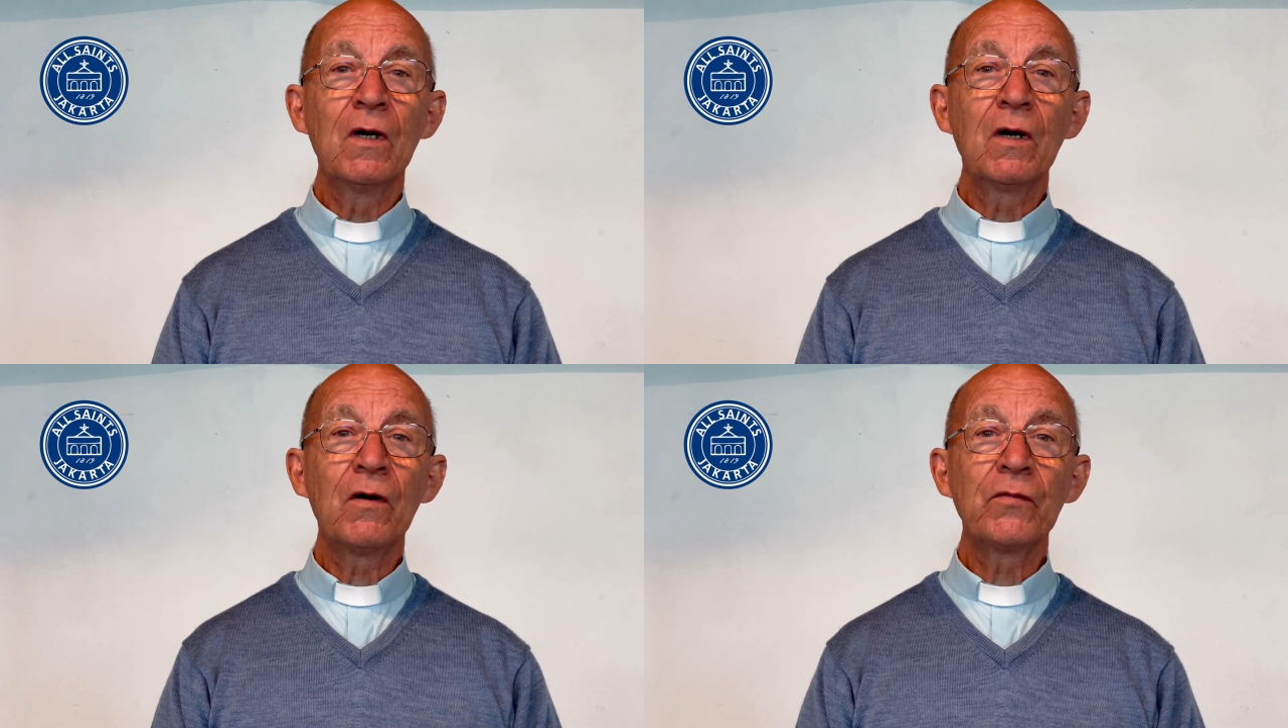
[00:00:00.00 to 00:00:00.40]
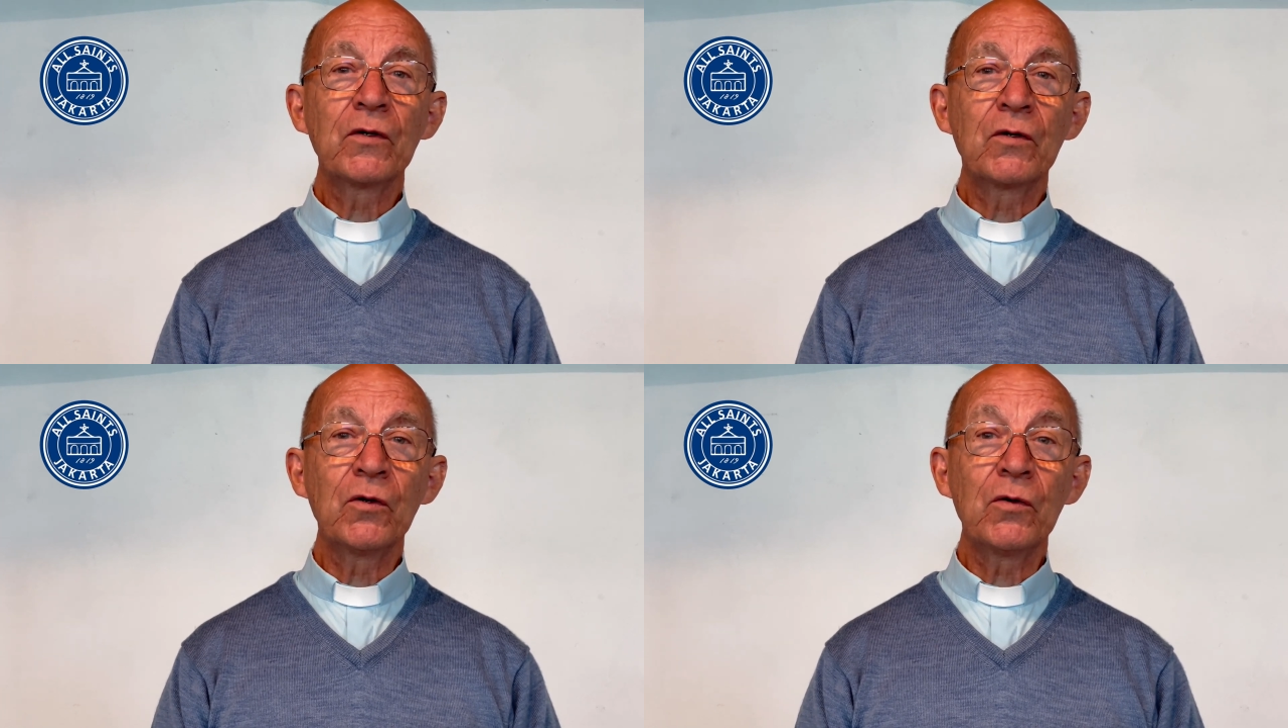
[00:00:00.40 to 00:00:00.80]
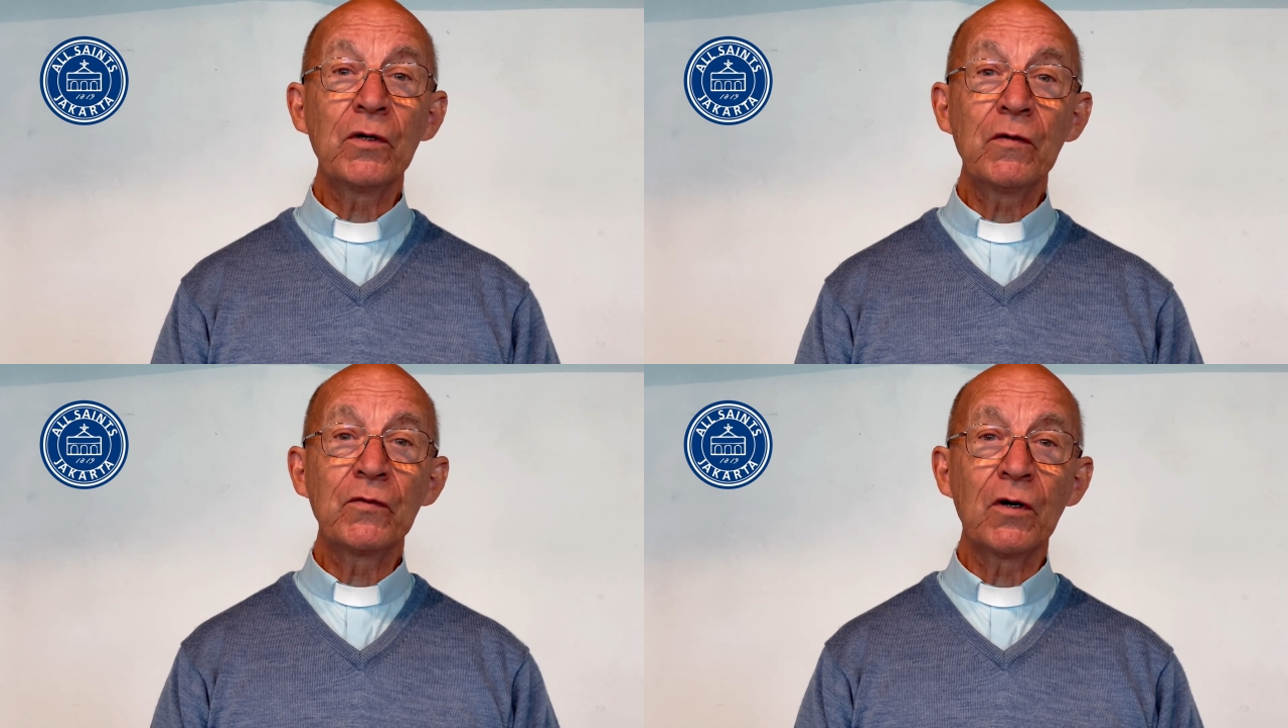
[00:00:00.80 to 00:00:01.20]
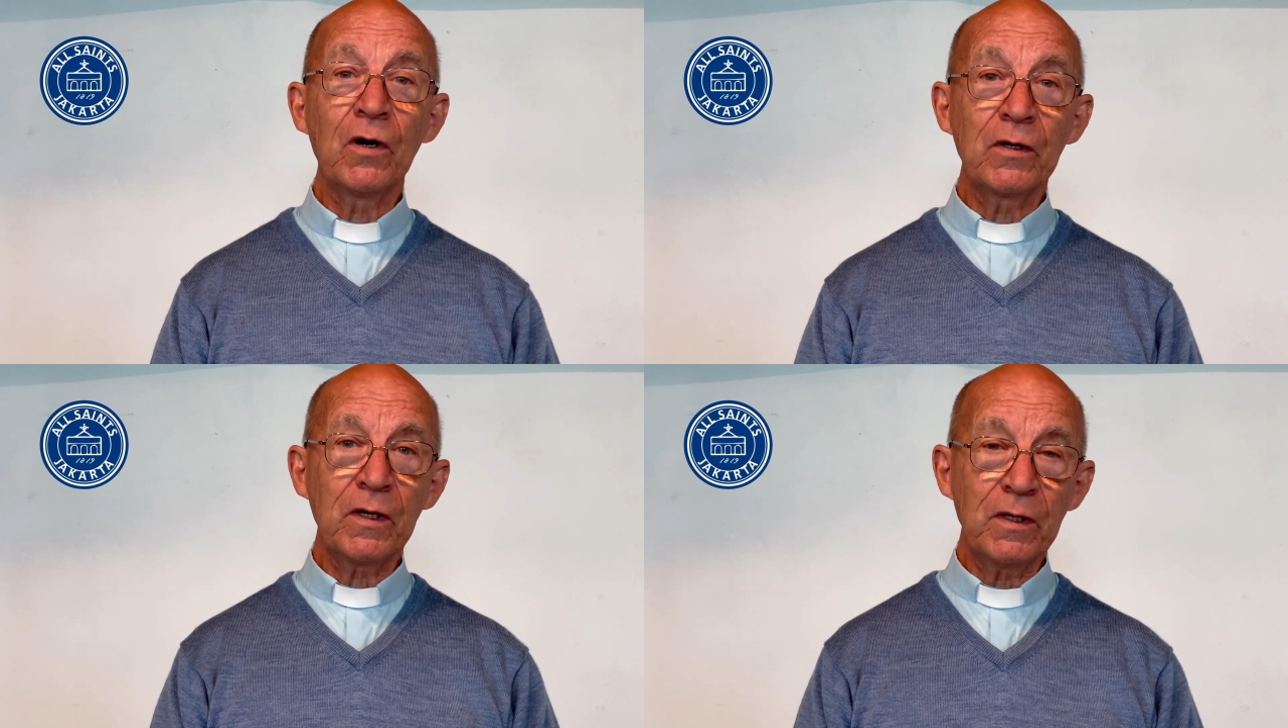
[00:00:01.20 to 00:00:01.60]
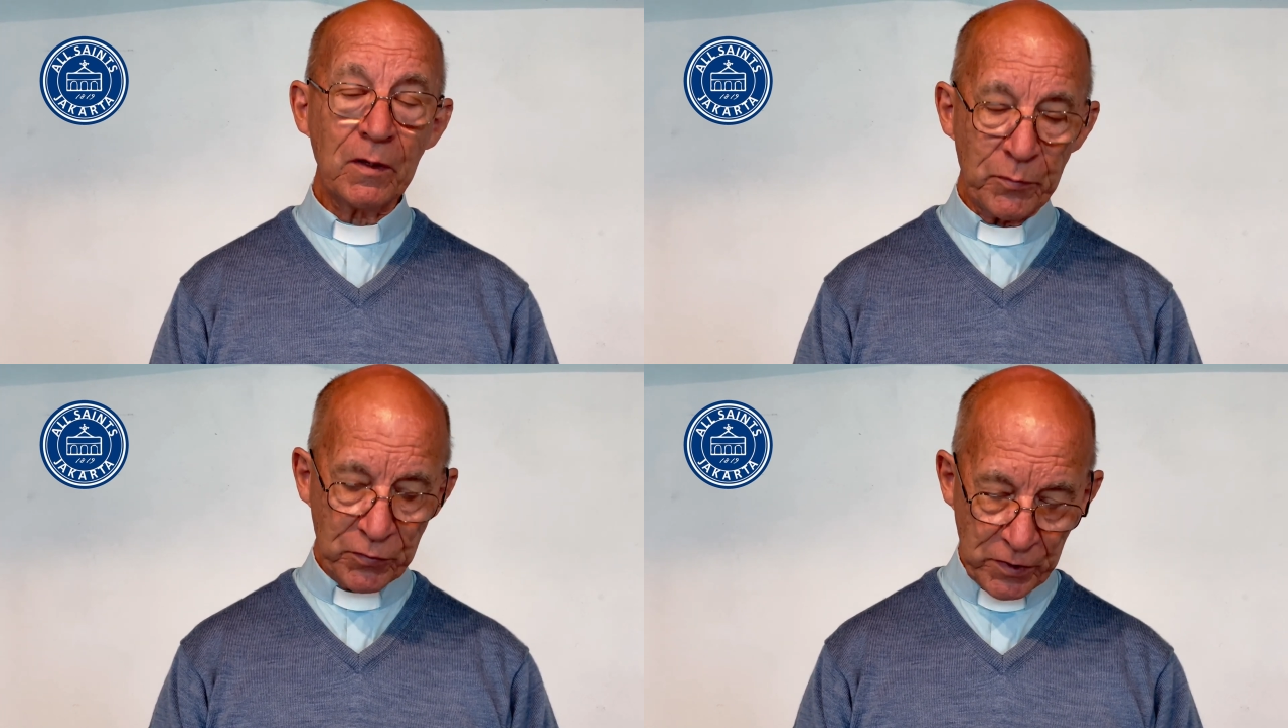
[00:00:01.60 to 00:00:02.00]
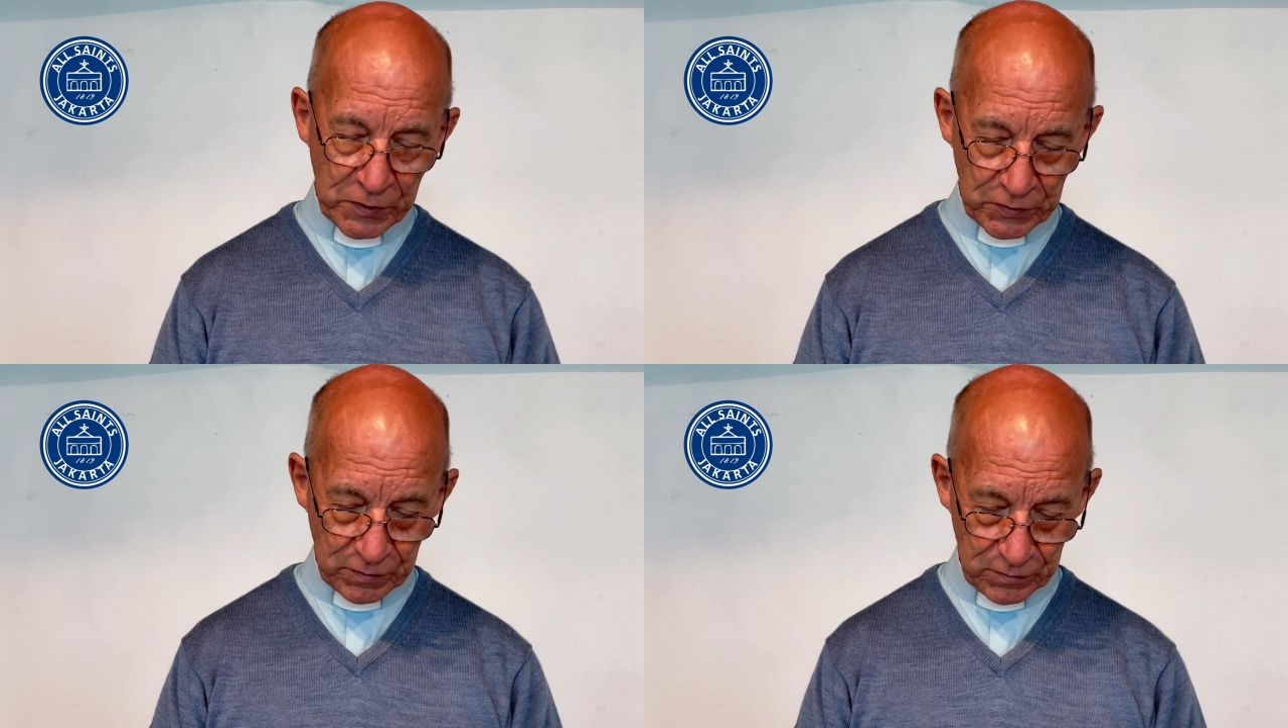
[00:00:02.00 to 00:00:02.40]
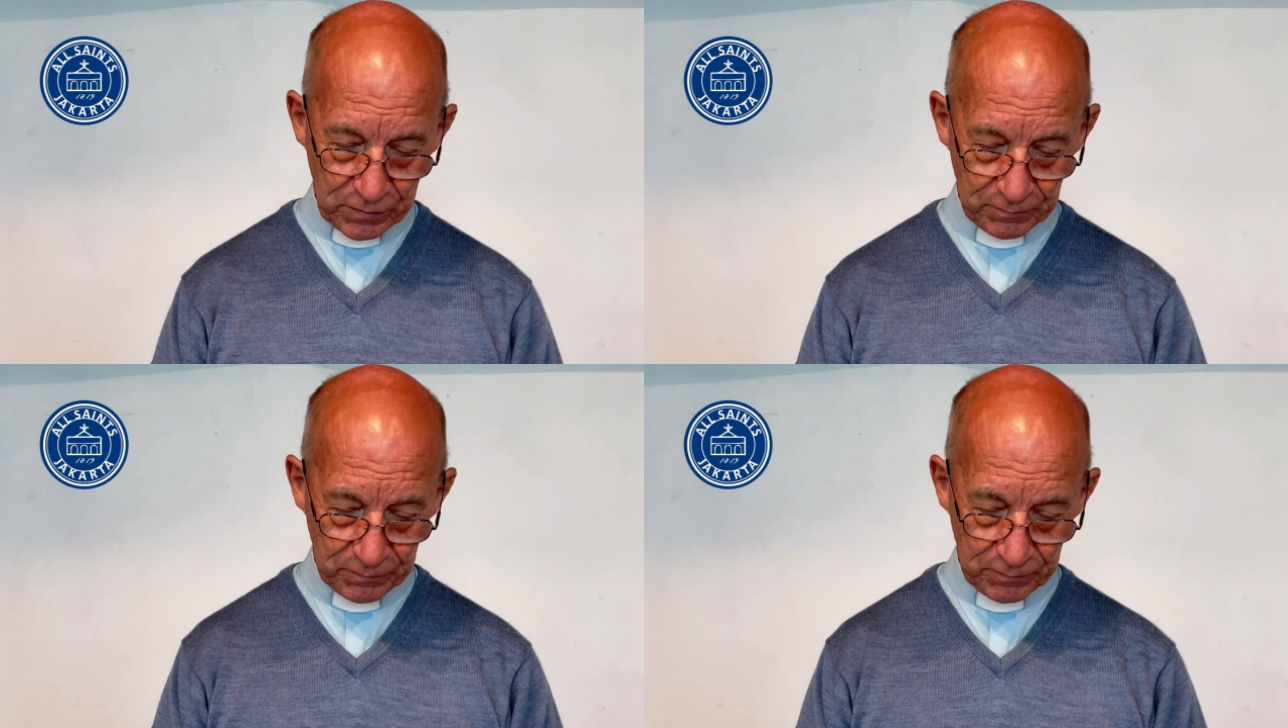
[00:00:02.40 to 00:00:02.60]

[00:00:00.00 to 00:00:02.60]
of the glory of God in the present.